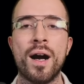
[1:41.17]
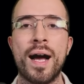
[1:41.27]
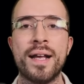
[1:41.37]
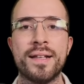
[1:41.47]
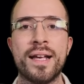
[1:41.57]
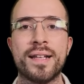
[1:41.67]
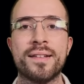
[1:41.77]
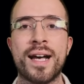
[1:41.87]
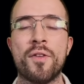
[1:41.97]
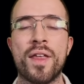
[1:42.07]

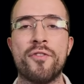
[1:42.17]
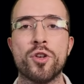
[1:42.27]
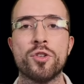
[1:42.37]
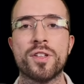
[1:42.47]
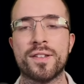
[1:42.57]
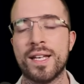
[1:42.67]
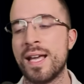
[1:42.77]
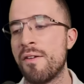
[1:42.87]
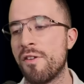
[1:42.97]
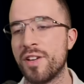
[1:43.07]
Is out there for you to see.
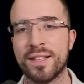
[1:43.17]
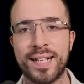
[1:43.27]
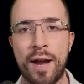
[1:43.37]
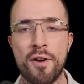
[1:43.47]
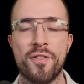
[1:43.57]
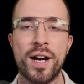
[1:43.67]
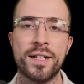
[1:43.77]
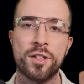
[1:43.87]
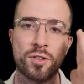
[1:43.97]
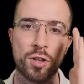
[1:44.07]
Everything is
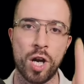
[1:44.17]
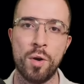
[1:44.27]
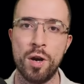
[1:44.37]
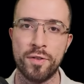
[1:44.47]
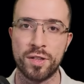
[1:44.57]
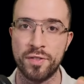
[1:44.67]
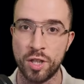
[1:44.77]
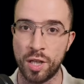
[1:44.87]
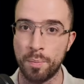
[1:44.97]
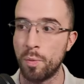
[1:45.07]
clarified. So go over to video
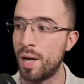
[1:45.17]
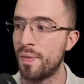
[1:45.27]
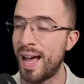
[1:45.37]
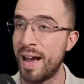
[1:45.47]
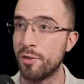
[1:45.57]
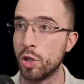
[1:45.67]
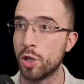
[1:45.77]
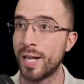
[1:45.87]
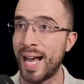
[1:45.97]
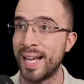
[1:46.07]
number 1, have a
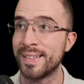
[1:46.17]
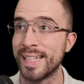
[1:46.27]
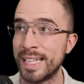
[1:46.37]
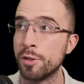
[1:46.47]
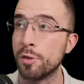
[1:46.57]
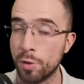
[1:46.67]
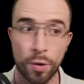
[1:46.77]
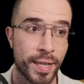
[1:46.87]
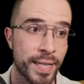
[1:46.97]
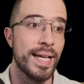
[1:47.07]
look and
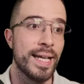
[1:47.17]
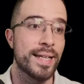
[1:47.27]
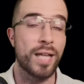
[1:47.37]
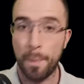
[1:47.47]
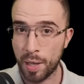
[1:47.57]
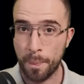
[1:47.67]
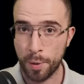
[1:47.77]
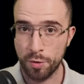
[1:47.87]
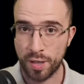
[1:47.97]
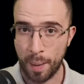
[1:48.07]
enjoy. Double
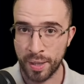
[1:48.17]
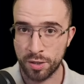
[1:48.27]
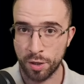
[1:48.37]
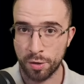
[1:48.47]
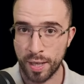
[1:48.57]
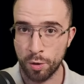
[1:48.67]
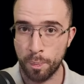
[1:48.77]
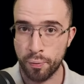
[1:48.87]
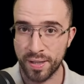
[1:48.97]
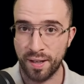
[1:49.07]
uploads coming to the channel
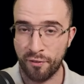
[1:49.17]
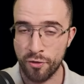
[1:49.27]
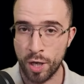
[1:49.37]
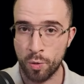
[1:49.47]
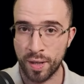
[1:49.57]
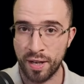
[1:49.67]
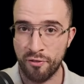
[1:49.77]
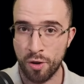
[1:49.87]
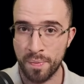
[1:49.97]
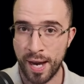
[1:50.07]
pretty frequently
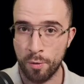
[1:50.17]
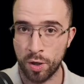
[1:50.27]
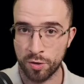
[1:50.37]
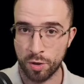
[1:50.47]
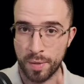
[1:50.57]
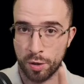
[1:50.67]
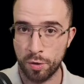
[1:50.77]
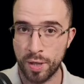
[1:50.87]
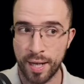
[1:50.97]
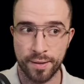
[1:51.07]
from now on. So make sure
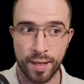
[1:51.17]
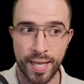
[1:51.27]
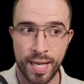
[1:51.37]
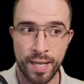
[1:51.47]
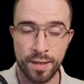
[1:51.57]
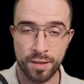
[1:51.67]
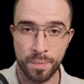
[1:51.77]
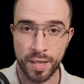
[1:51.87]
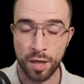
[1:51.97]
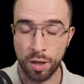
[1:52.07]
you guys are here. There's going
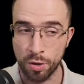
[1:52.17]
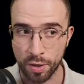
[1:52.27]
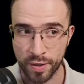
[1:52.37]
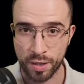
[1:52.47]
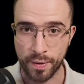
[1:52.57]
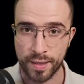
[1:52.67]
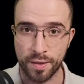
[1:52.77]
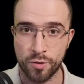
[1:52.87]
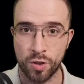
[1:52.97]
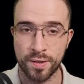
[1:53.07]
to be loads of
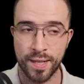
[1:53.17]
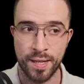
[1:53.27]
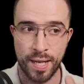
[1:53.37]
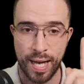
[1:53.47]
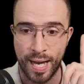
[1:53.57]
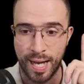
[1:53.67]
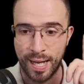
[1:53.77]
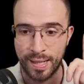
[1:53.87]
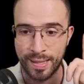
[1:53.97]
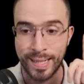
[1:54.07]
interactive content
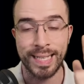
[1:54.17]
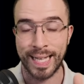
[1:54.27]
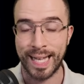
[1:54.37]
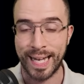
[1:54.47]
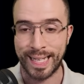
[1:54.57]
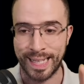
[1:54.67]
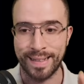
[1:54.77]
and you're going to like it.